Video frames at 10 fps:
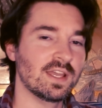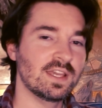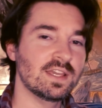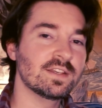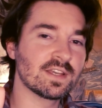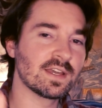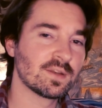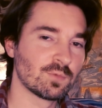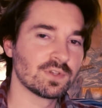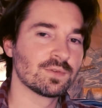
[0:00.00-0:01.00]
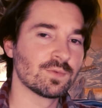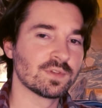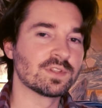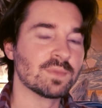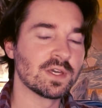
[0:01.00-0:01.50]
Ease inward
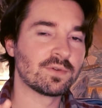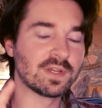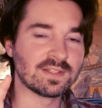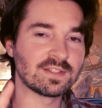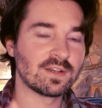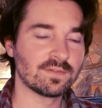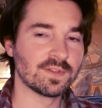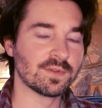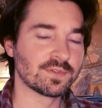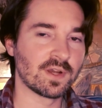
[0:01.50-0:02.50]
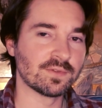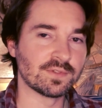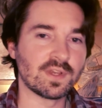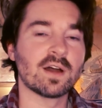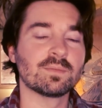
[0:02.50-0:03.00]
towards the middle and soften those colors
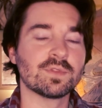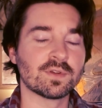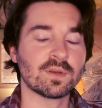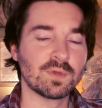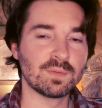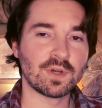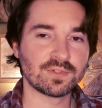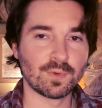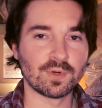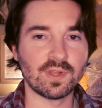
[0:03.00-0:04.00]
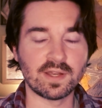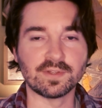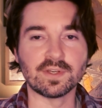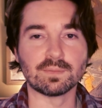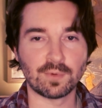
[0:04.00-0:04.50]
up. They're going to be much more
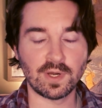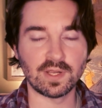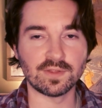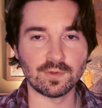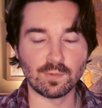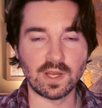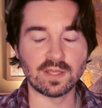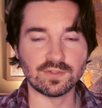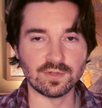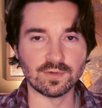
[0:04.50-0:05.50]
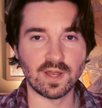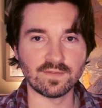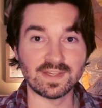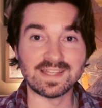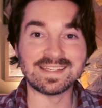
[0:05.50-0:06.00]
likely to print the way that you
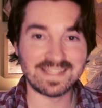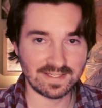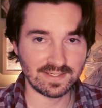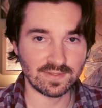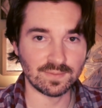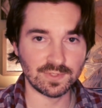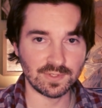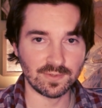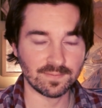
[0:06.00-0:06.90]
have intended them to.